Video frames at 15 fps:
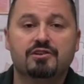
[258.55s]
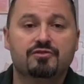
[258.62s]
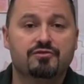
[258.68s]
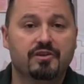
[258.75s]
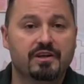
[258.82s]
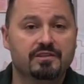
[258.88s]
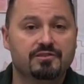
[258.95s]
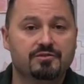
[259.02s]

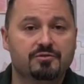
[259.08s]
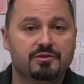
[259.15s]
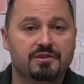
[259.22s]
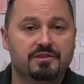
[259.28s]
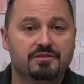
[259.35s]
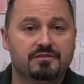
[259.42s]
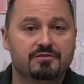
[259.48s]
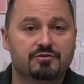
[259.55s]
train
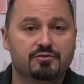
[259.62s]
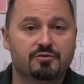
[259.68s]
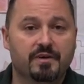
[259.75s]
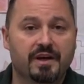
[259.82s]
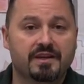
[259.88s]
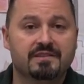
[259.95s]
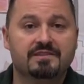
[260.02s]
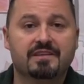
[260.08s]
students to
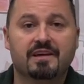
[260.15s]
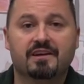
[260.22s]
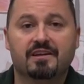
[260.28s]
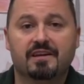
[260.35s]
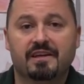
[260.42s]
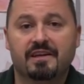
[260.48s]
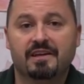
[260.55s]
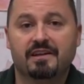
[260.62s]

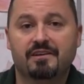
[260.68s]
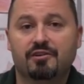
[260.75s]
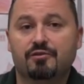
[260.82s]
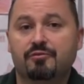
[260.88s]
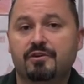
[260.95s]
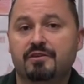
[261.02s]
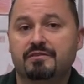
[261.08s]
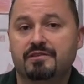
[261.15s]
excel in
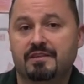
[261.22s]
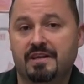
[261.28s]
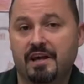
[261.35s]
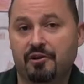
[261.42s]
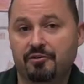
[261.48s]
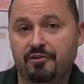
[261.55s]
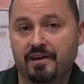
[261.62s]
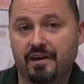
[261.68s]
careers in
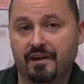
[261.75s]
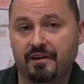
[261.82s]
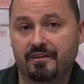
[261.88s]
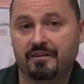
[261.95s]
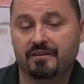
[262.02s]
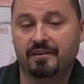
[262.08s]
healthcare.